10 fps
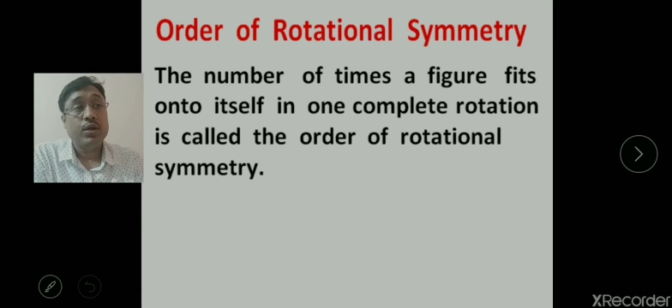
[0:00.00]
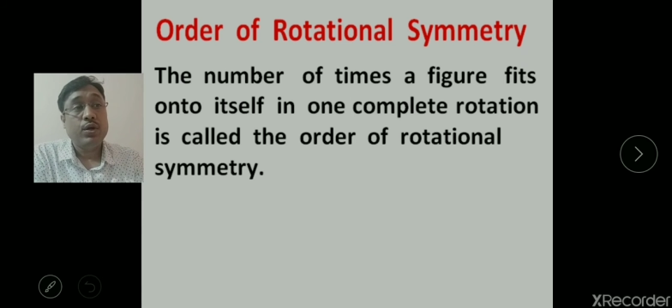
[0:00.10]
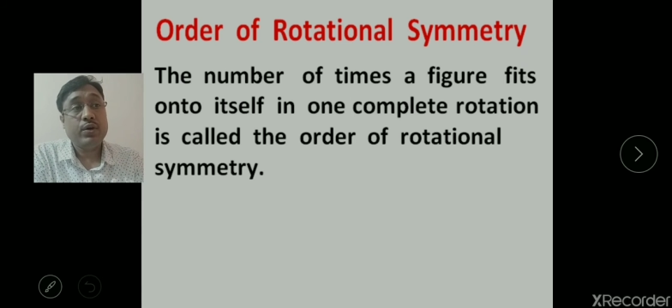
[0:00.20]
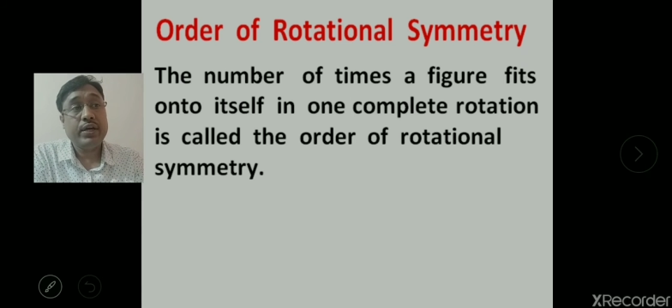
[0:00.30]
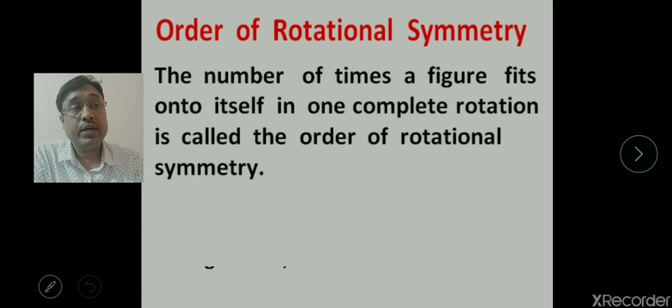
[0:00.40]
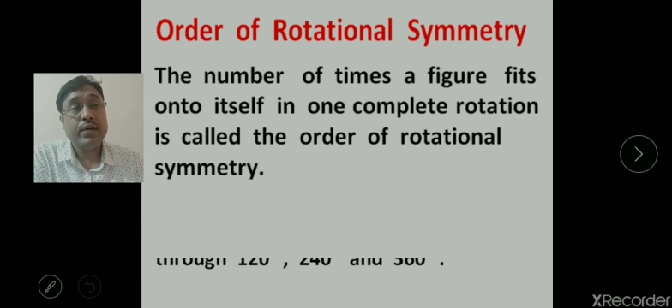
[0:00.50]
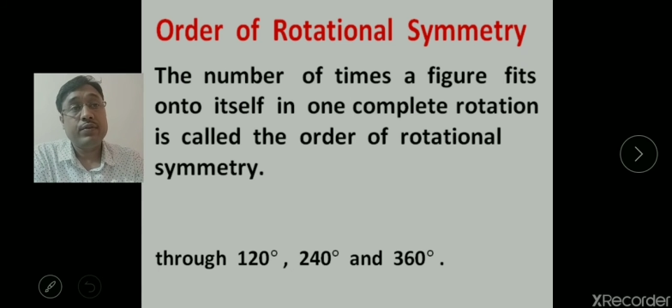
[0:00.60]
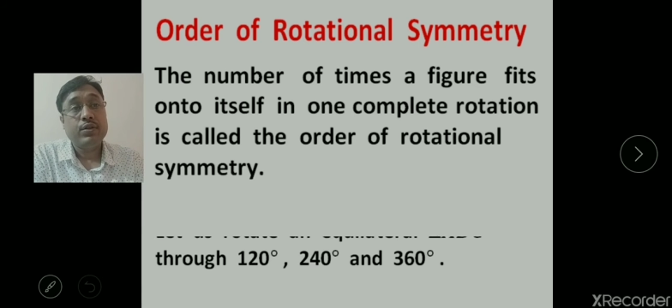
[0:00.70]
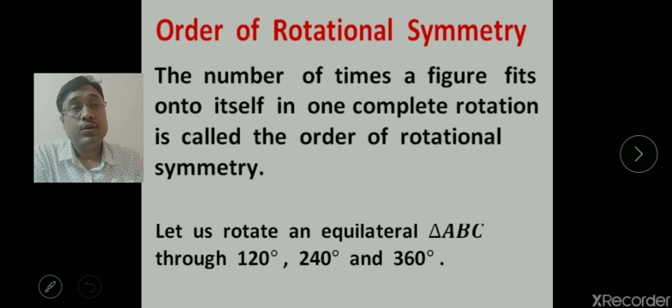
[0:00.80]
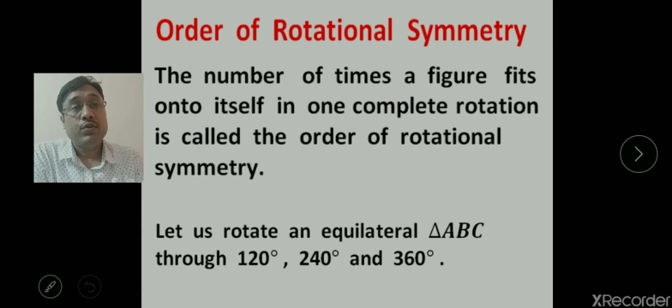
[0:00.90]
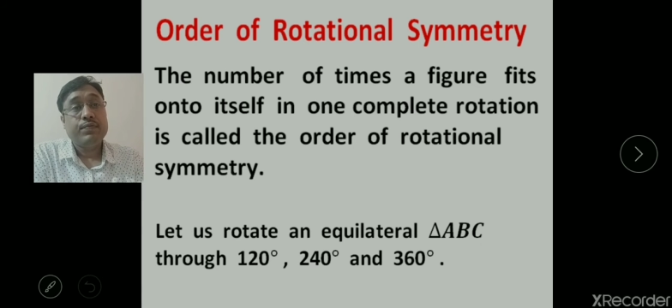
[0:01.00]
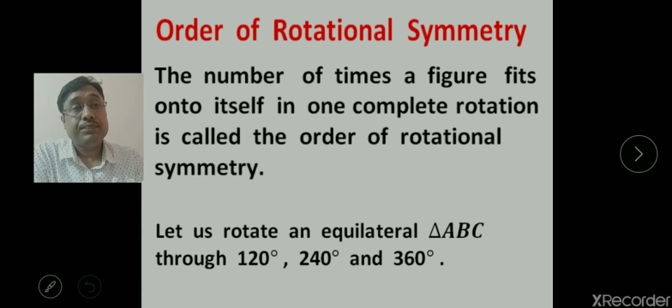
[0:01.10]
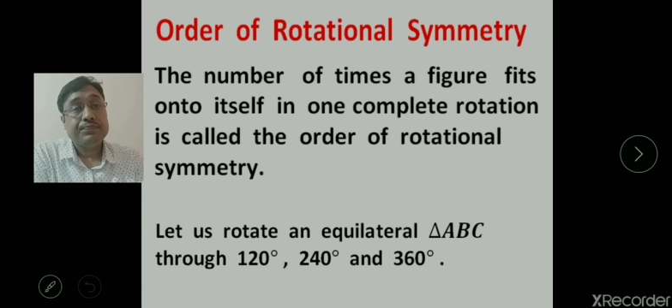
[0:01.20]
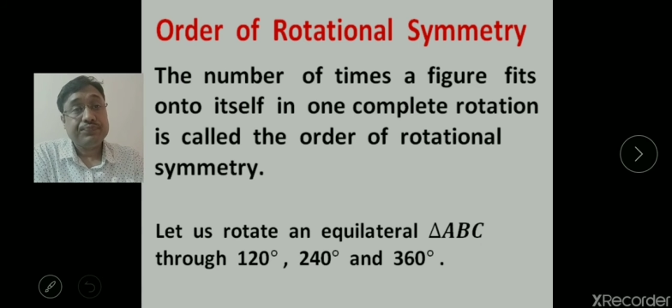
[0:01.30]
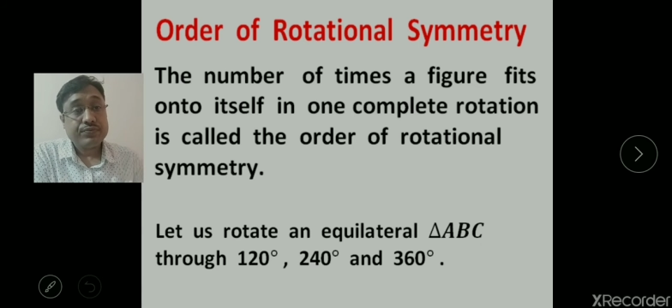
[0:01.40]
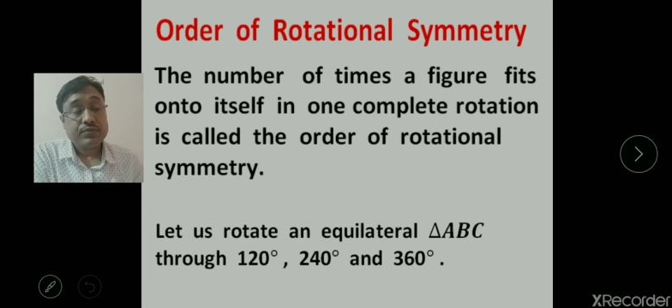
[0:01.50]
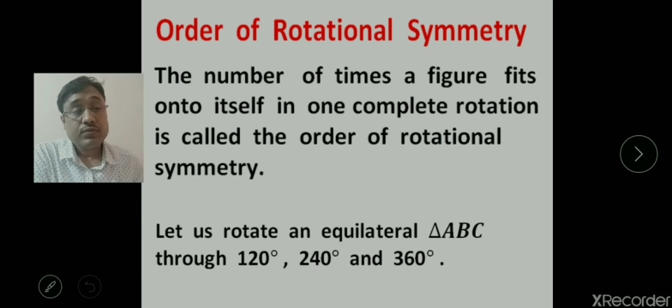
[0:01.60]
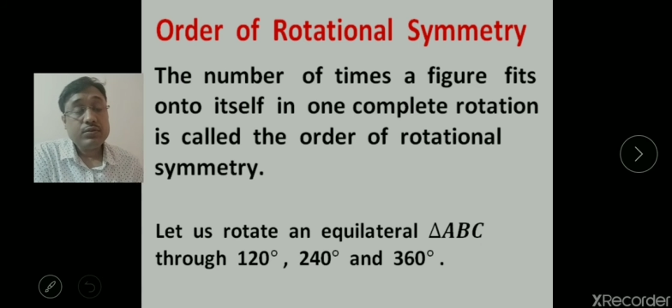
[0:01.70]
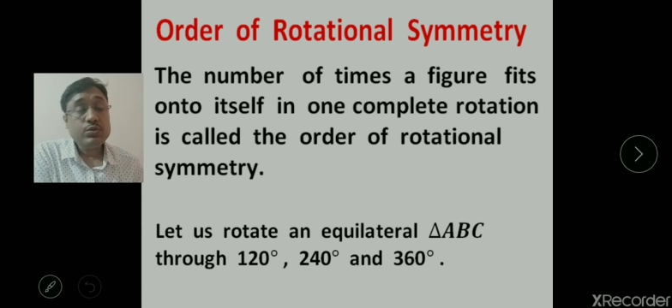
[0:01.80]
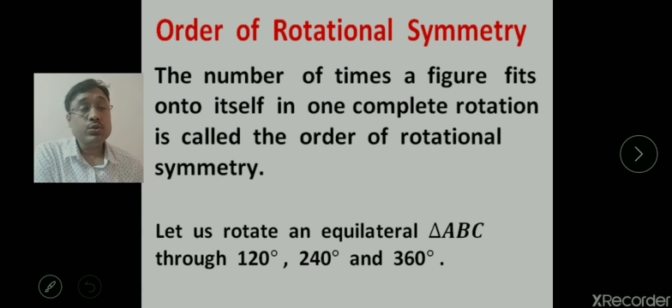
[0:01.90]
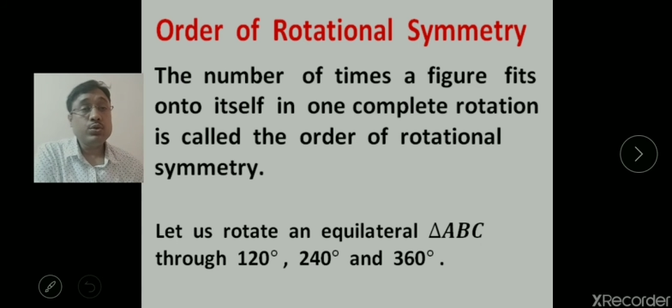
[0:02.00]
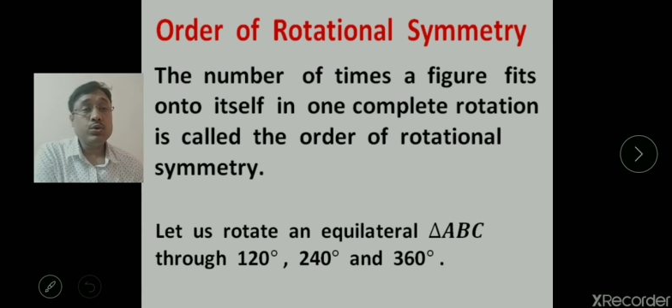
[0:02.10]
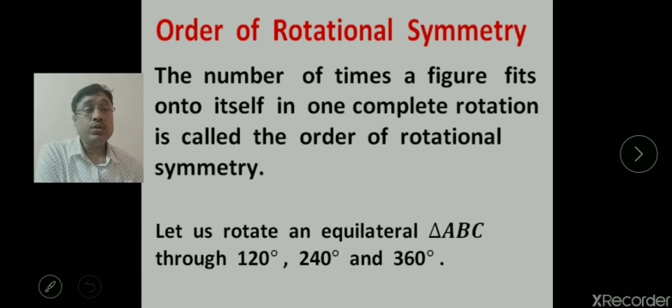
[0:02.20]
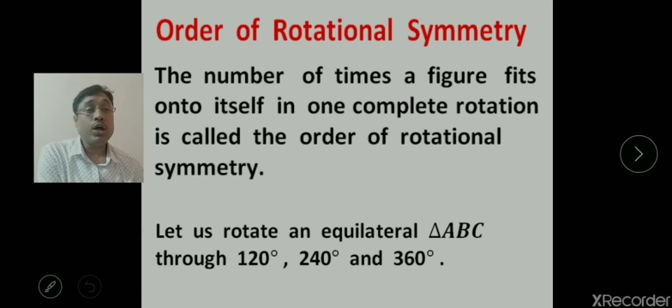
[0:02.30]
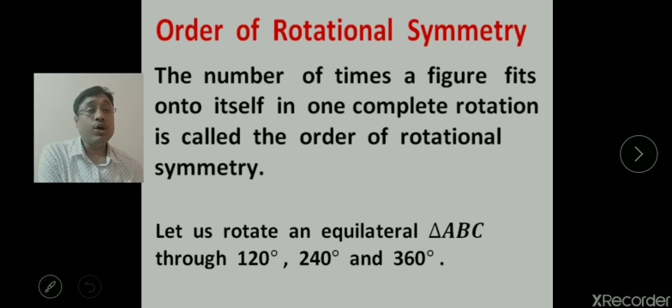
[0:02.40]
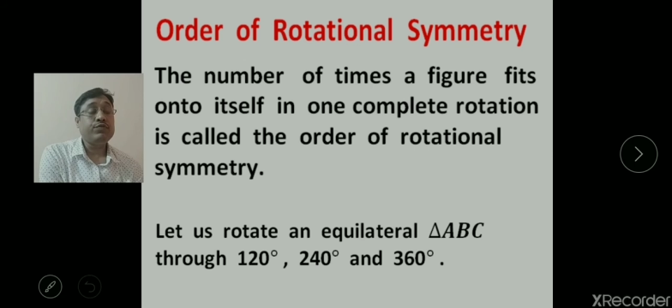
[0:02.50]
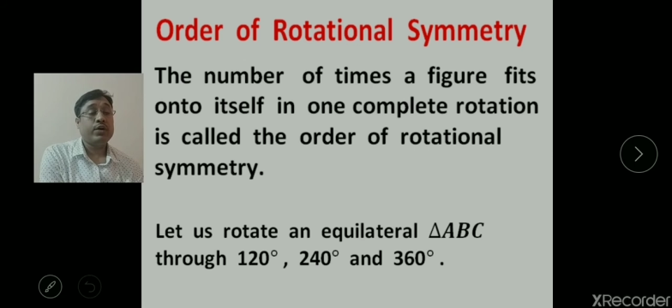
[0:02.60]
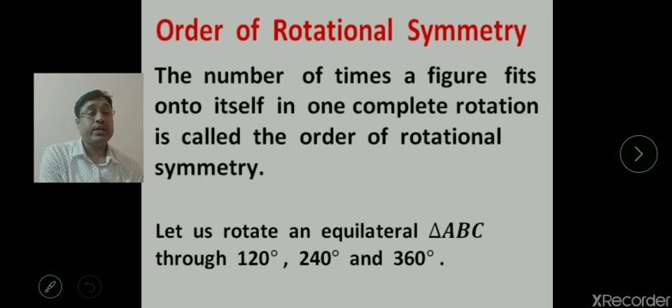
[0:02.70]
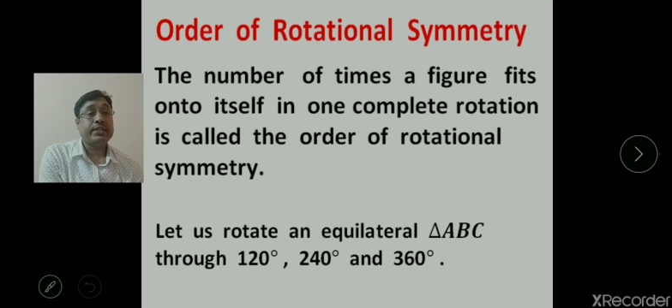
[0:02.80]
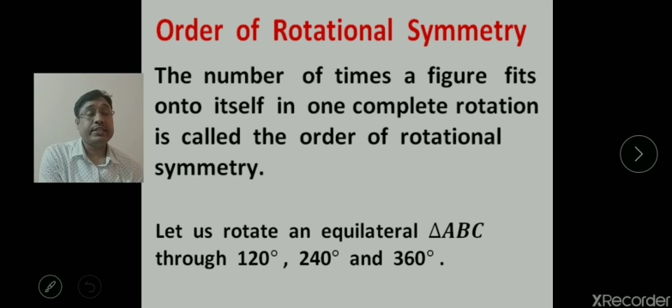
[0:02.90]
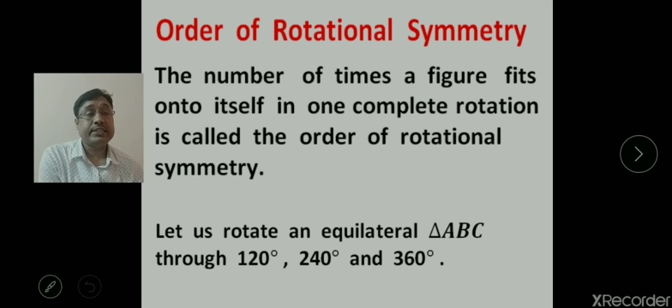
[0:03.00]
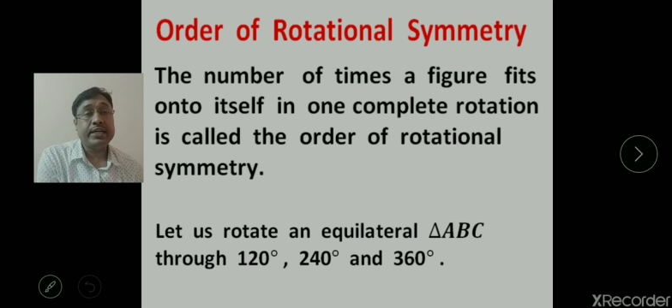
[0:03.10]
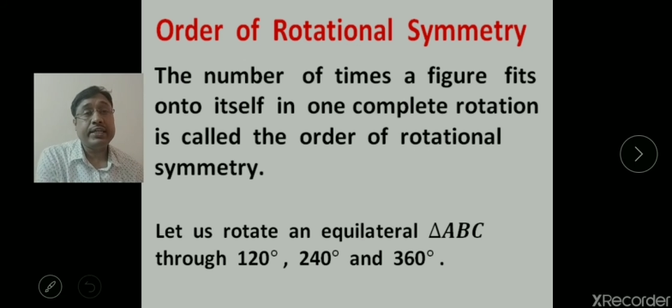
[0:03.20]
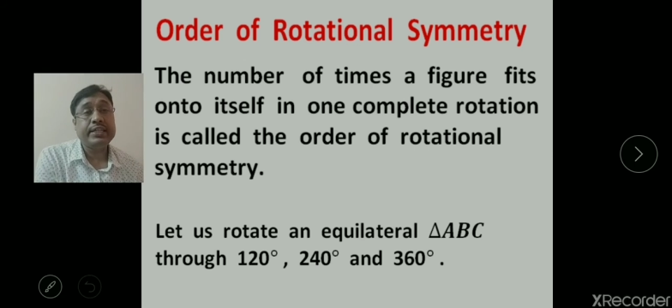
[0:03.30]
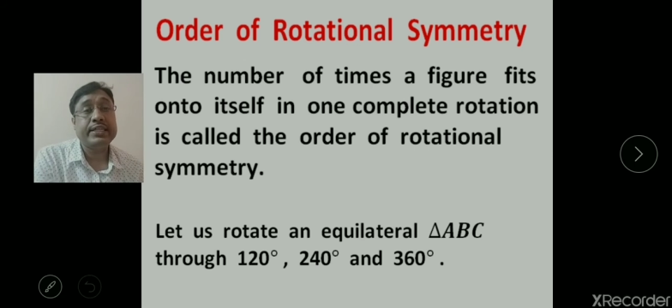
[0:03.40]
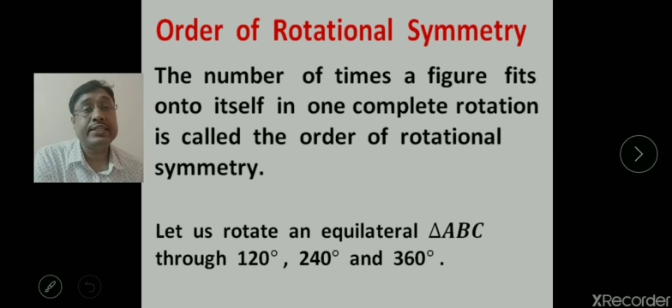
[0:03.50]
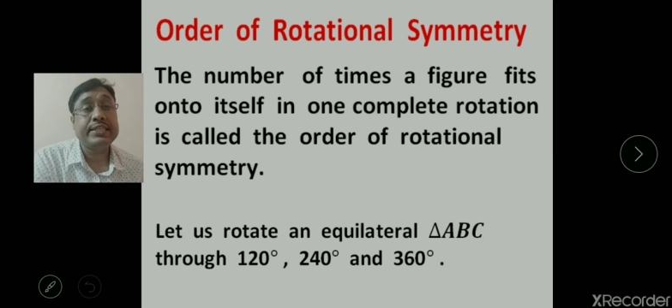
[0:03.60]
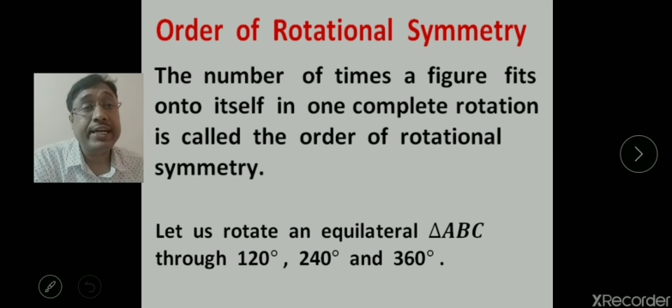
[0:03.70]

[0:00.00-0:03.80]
Okay, so now for understanding this,